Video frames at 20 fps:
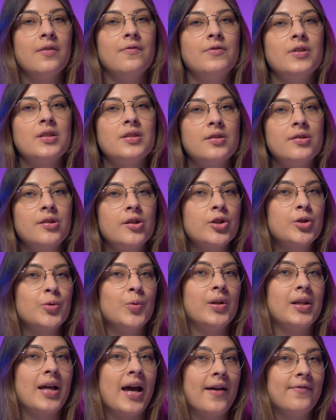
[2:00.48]
Visitors
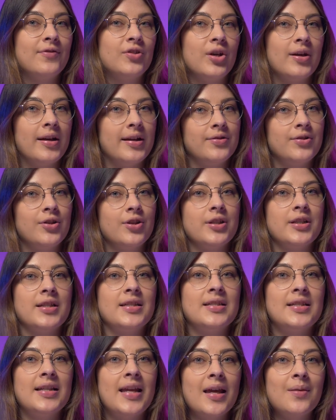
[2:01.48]
will have to enter
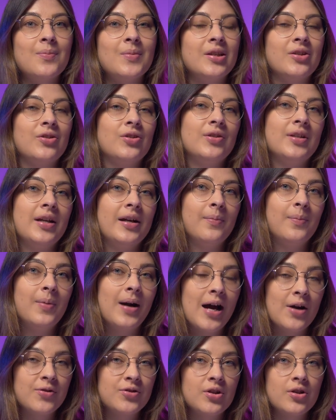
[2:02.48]
this name into their
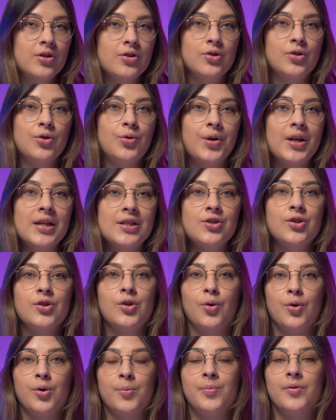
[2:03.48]
browsers to reach
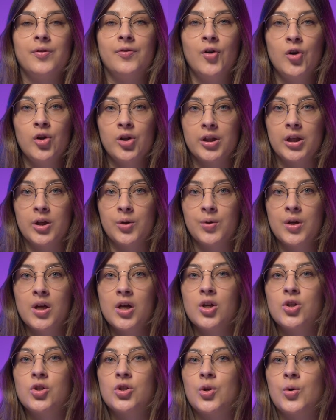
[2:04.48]
your portfolio,
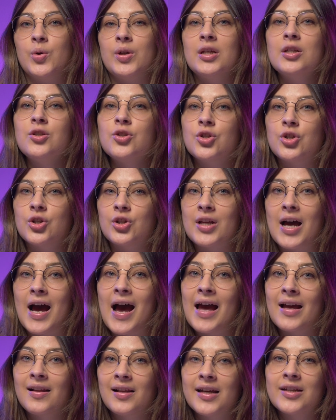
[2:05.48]
so it should
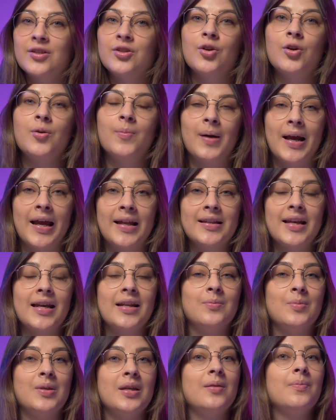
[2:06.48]
highlight your brand
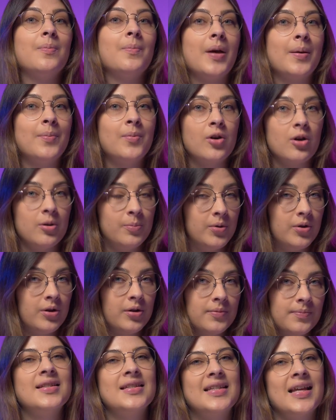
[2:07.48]
and be
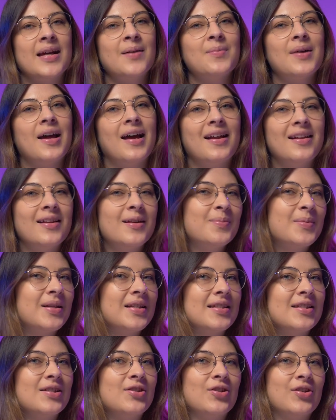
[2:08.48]
memorable. Some
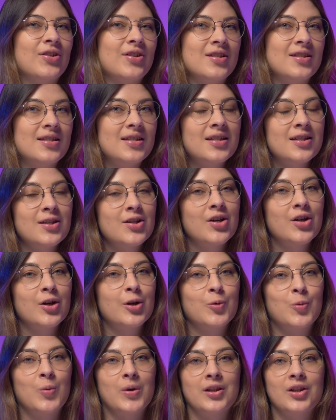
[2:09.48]
elements to consider
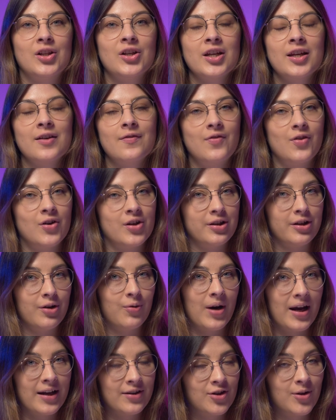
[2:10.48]
when looking for the
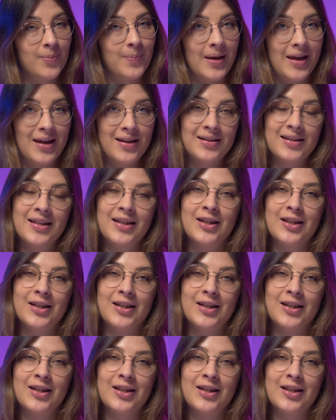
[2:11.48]
right domain